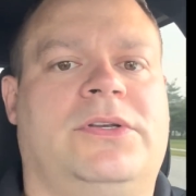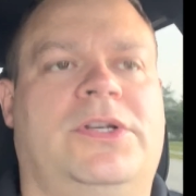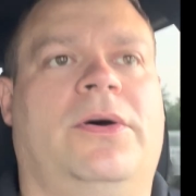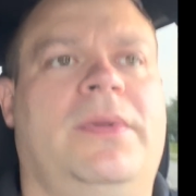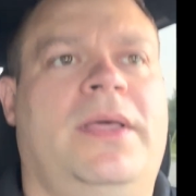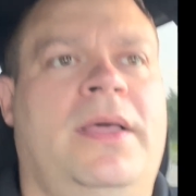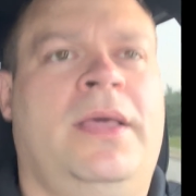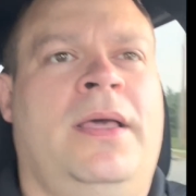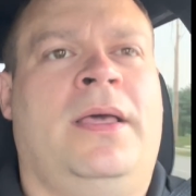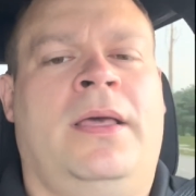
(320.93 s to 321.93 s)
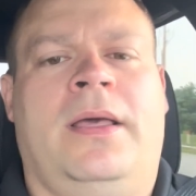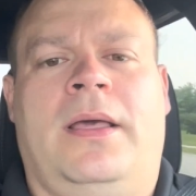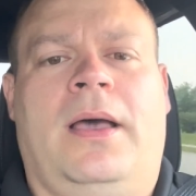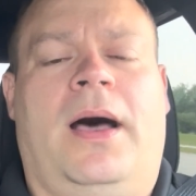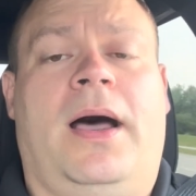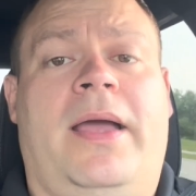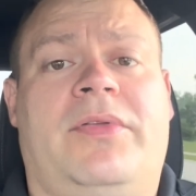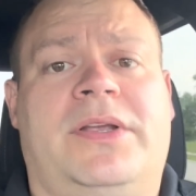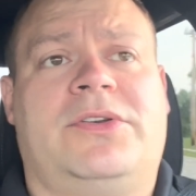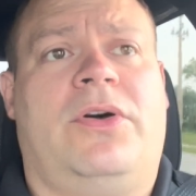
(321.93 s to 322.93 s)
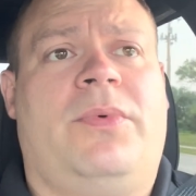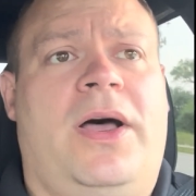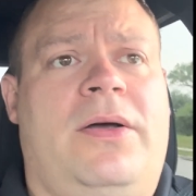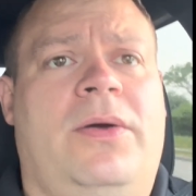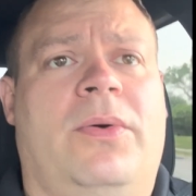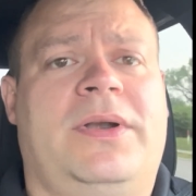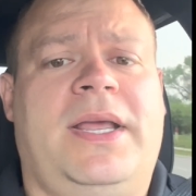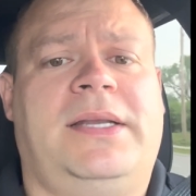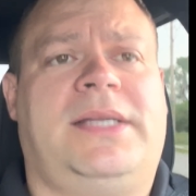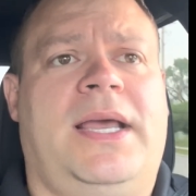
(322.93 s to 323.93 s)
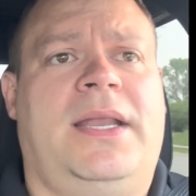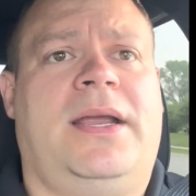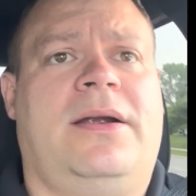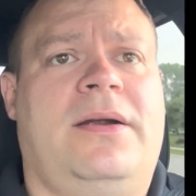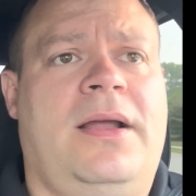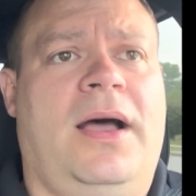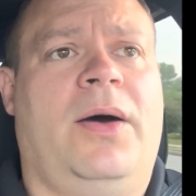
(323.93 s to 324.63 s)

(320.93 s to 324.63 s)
So everything's going well. We're day 10 here.